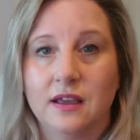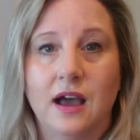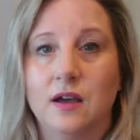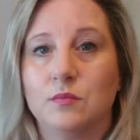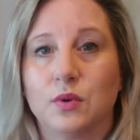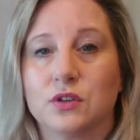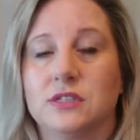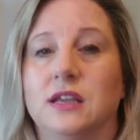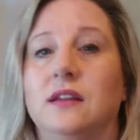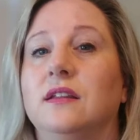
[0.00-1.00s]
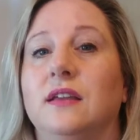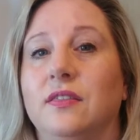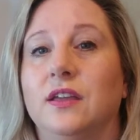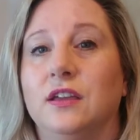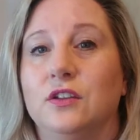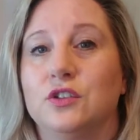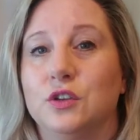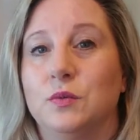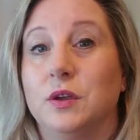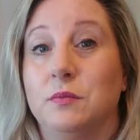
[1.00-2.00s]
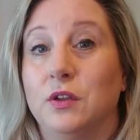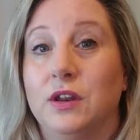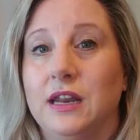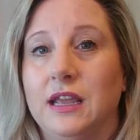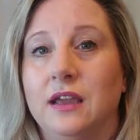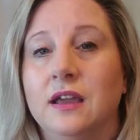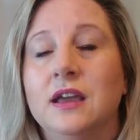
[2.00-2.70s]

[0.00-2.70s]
Um, person in the YouTube community.